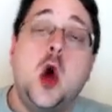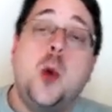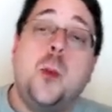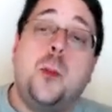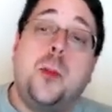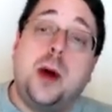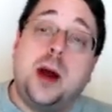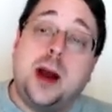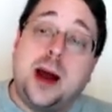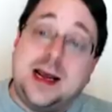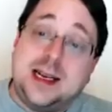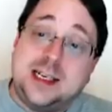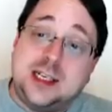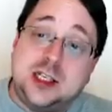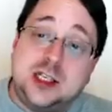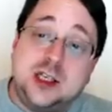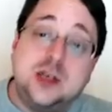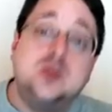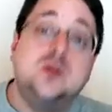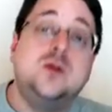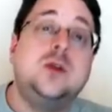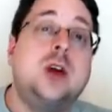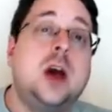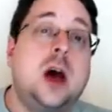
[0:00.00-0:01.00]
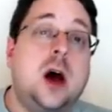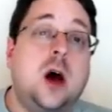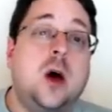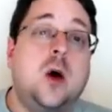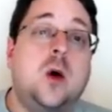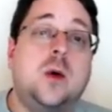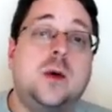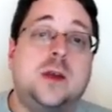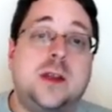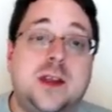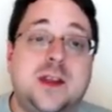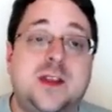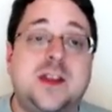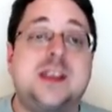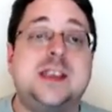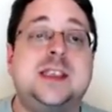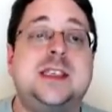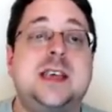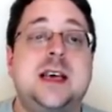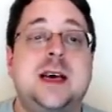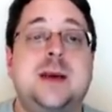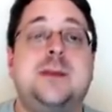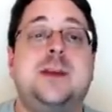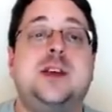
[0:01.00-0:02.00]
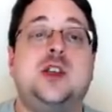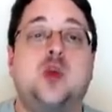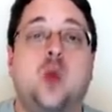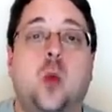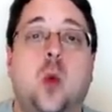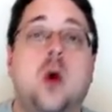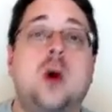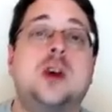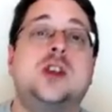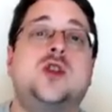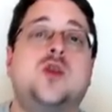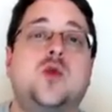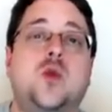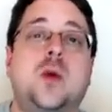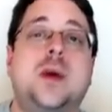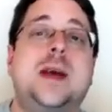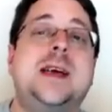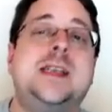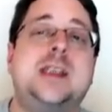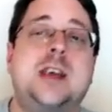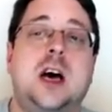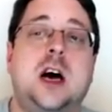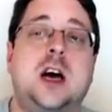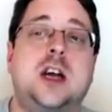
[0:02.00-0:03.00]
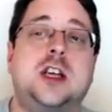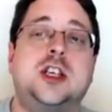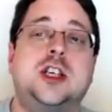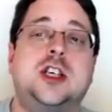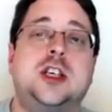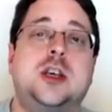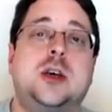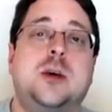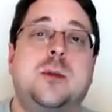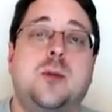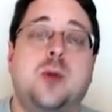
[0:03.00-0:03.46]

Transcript: But I do know that this image was retouched